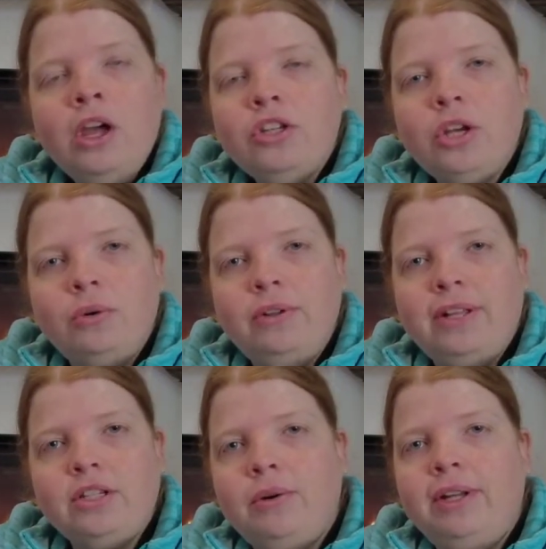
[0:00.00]
So
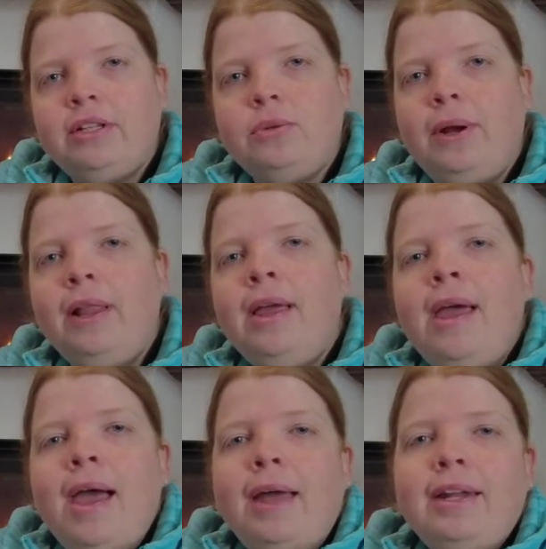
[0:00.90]
that's great as well.
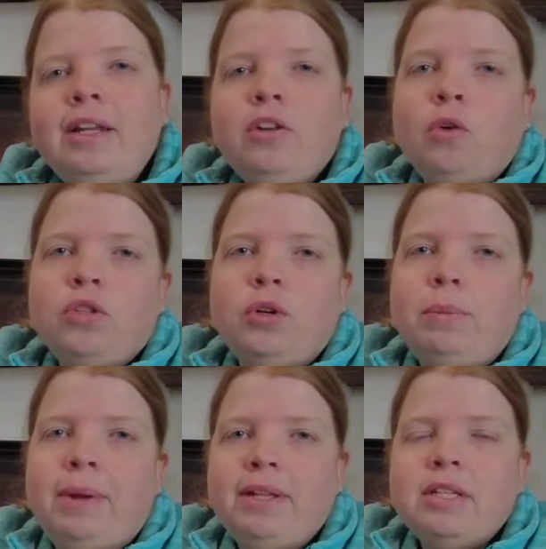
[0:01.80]
And then it also
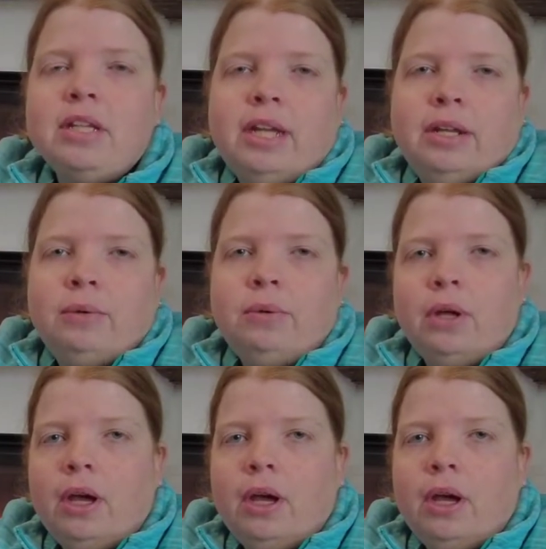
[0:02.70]
depends in